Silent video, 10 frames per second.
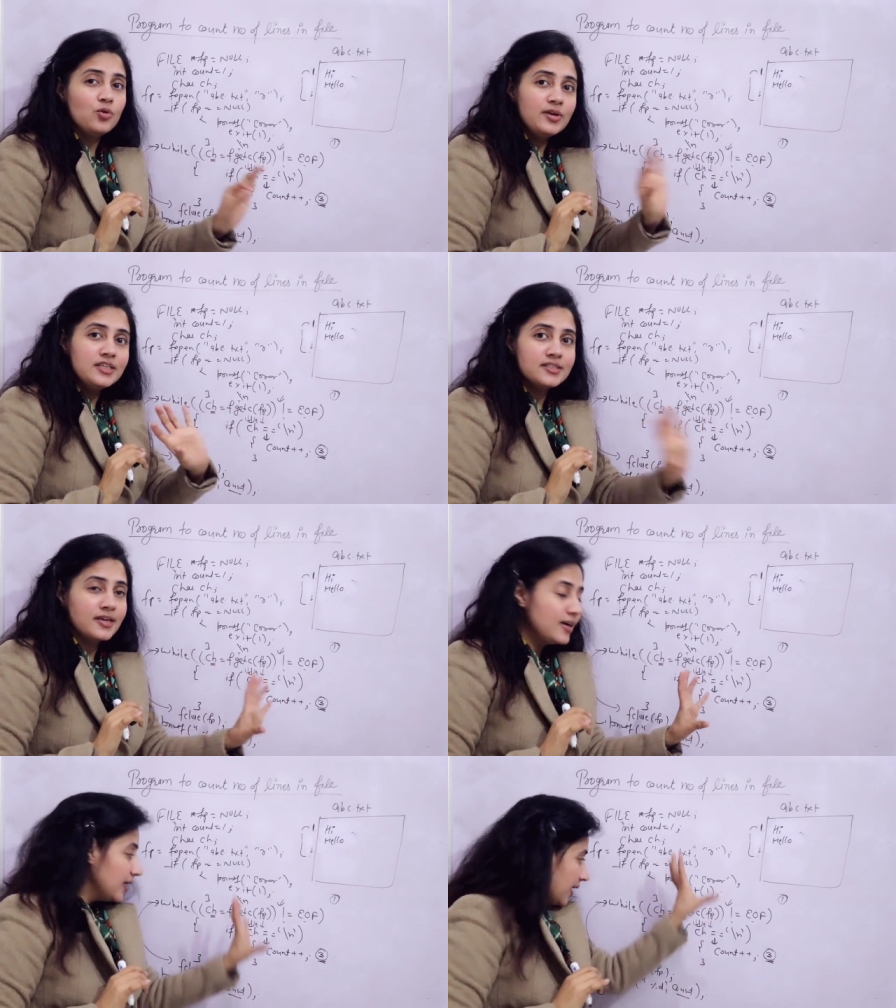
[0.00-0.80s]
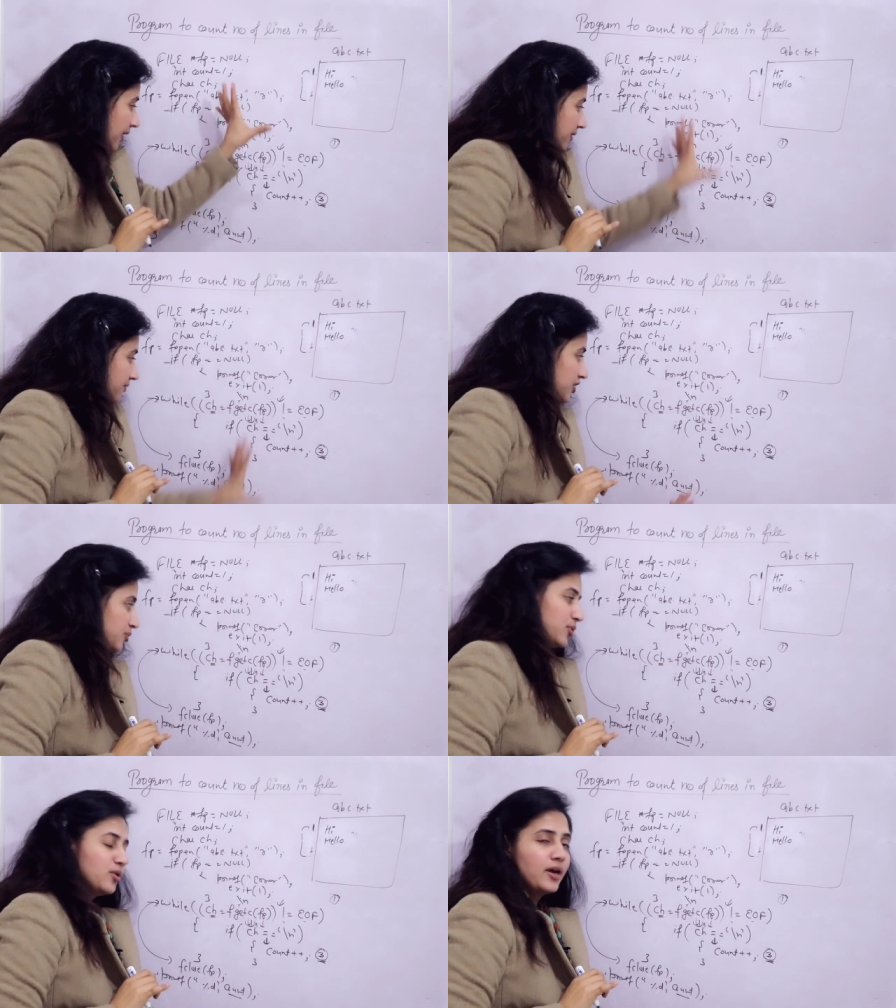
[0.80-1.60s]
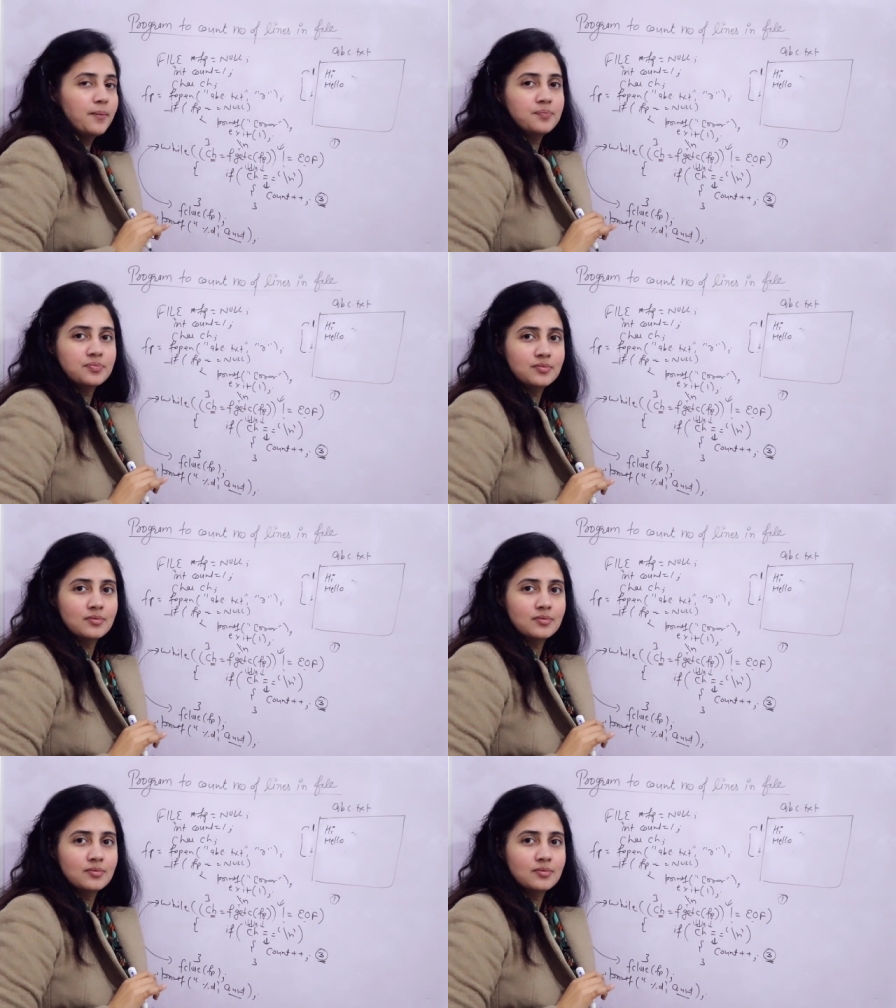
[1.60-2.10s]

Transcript: only single line in this program,